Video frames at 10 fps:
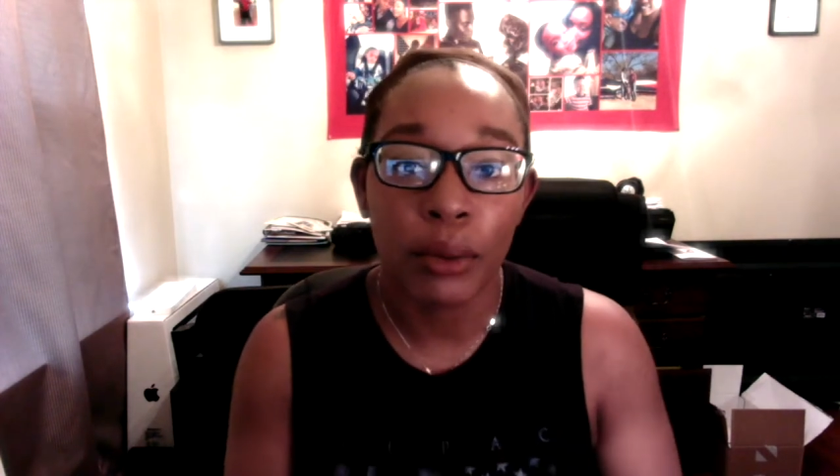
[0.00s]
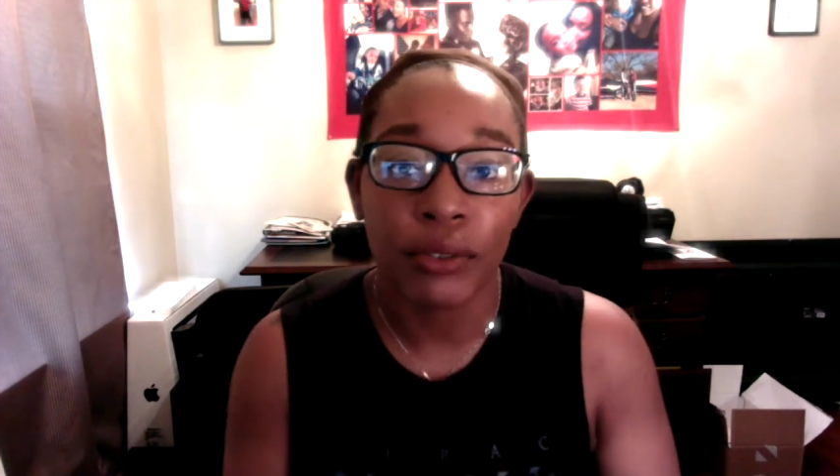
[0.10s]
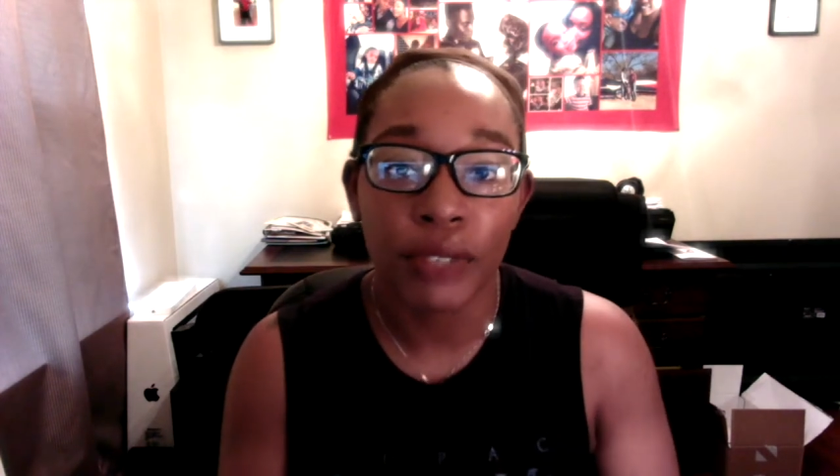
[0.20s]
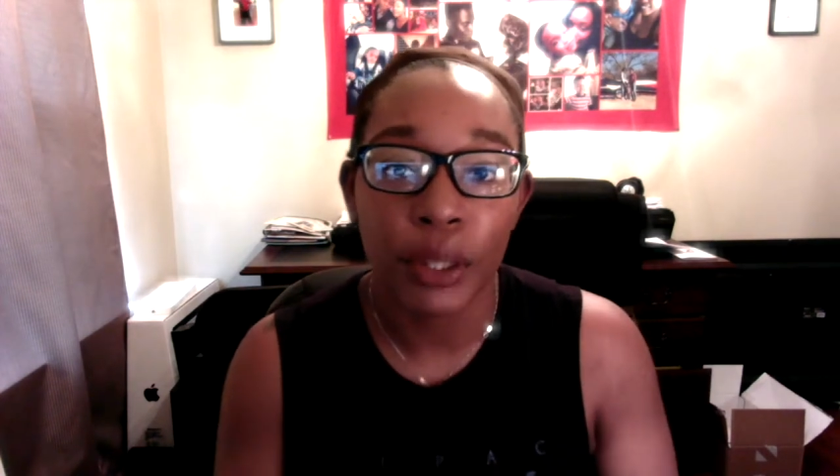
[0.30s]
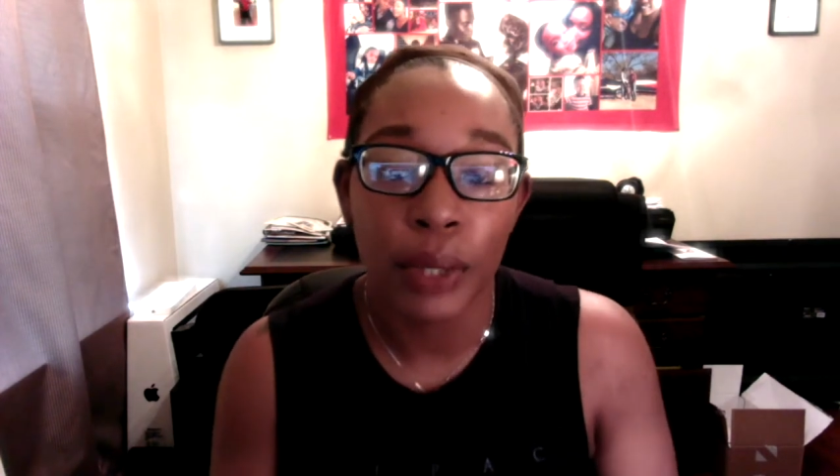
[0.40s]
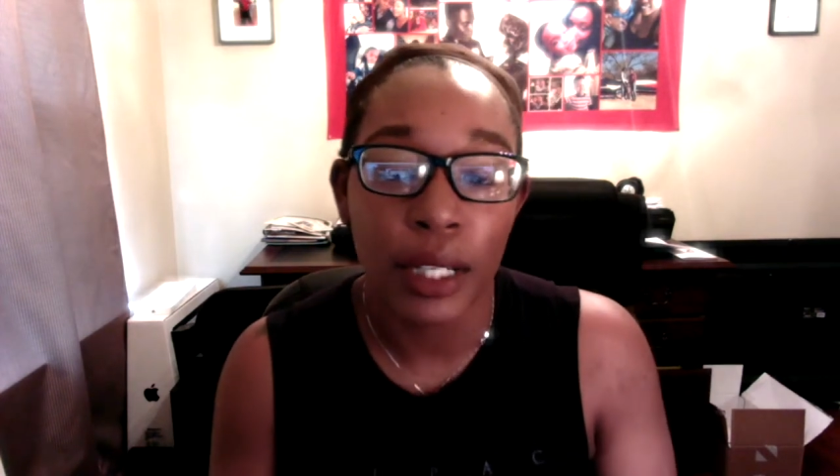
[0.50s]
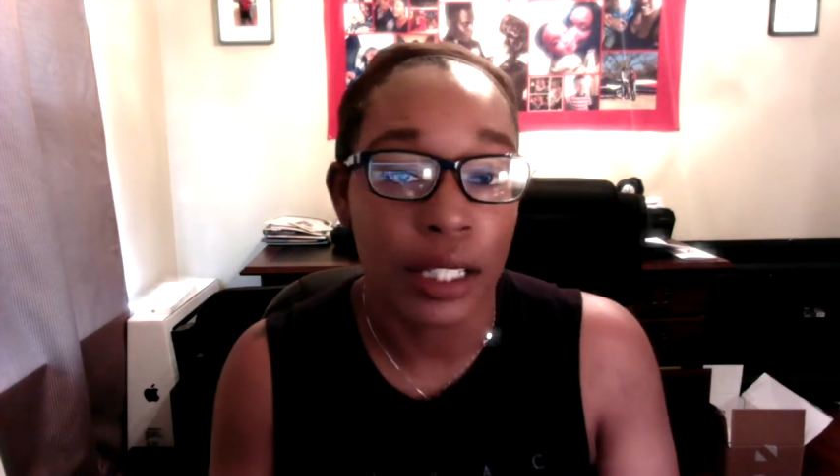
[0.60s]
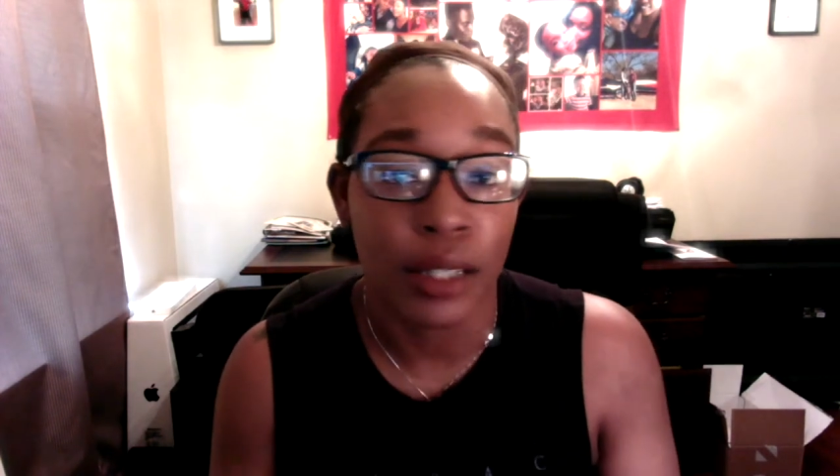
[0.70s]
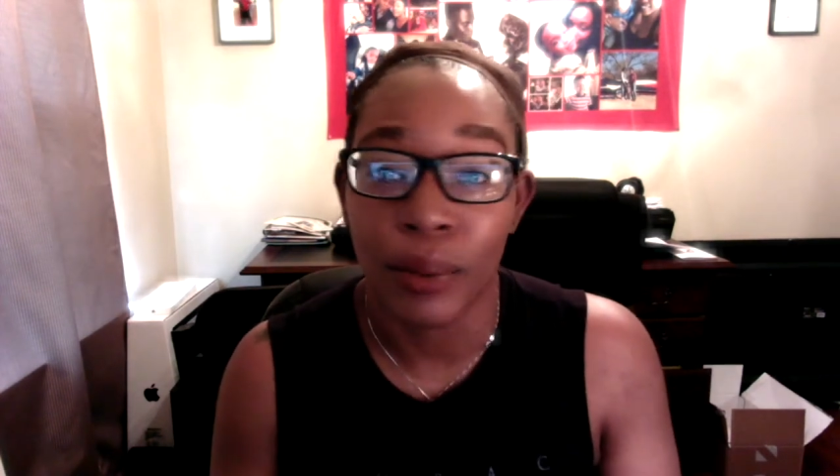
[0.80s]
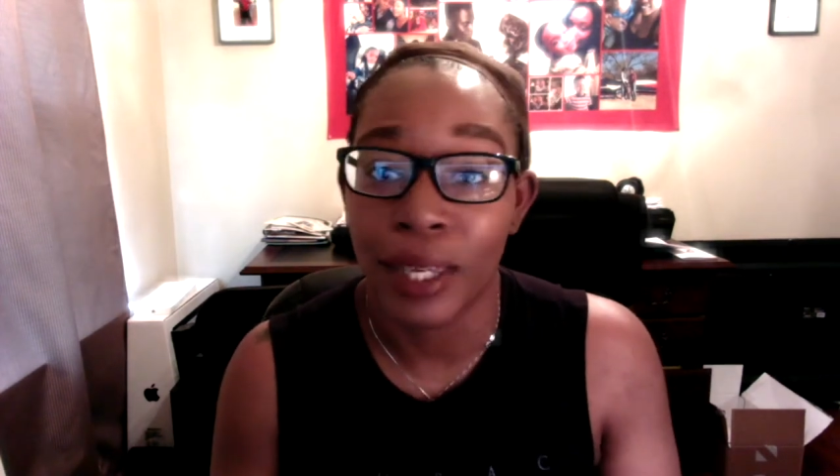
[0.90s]
reviewing is
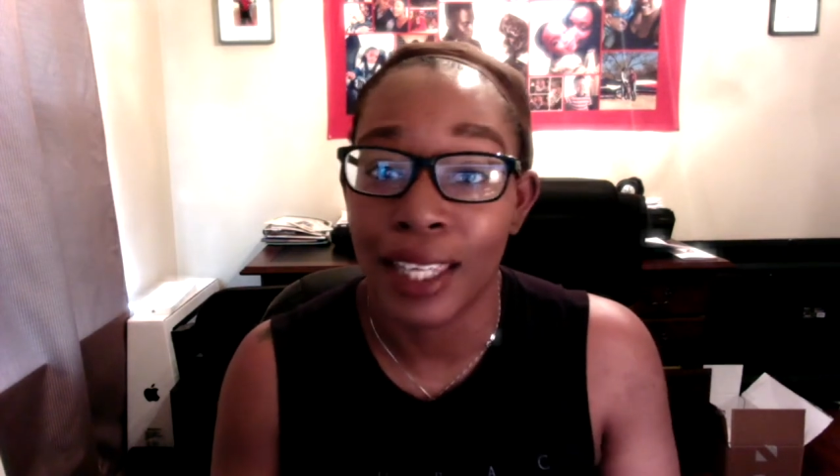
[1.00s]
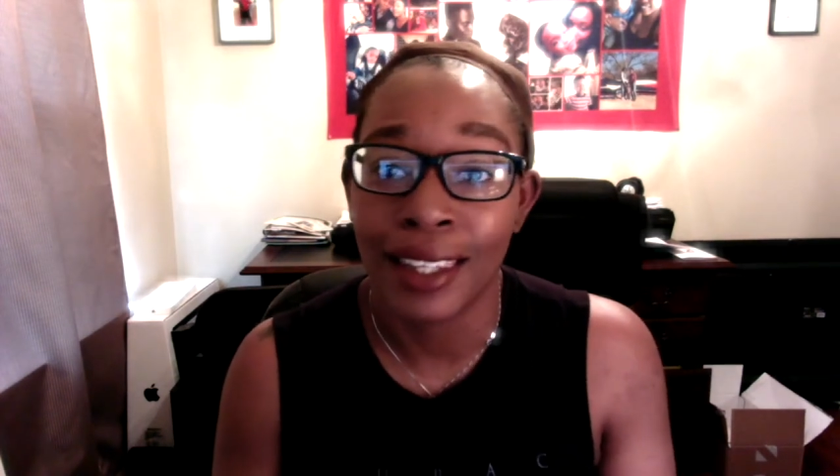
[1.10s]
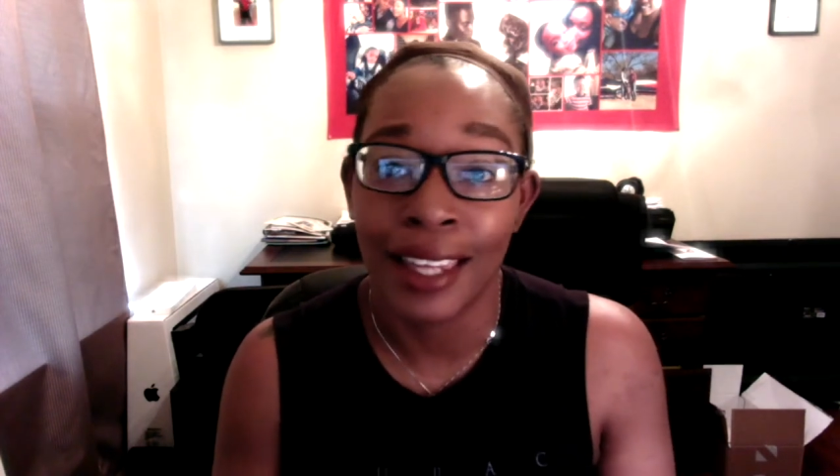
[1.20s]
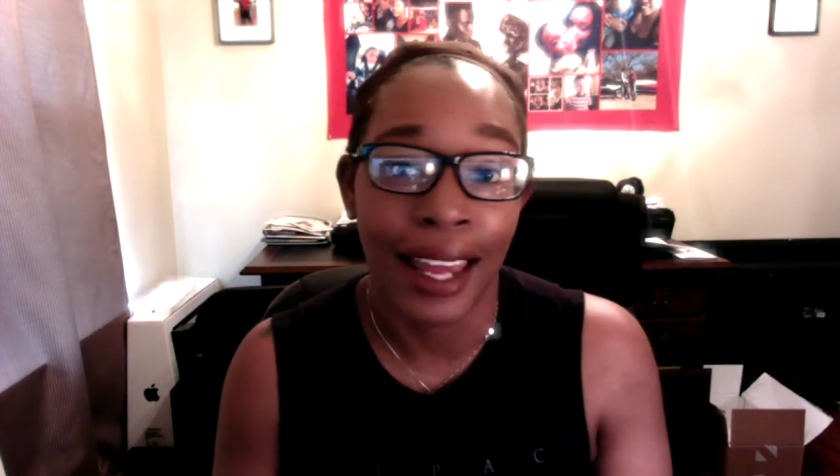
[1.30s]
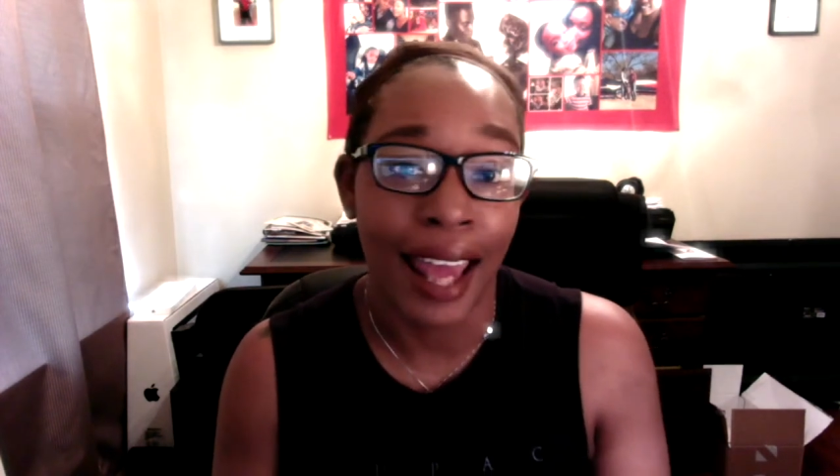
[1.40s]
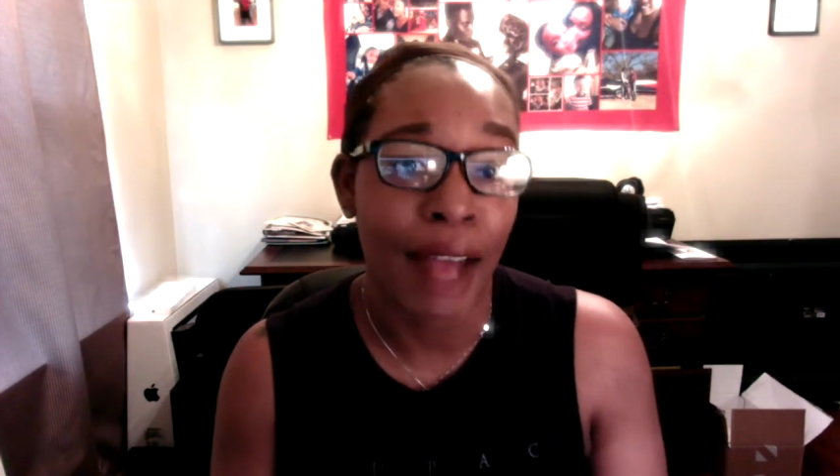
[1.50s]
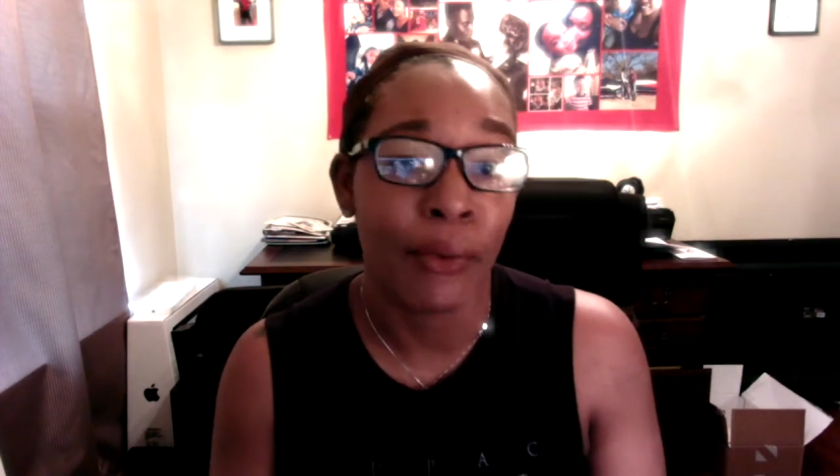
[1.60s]
a wig that at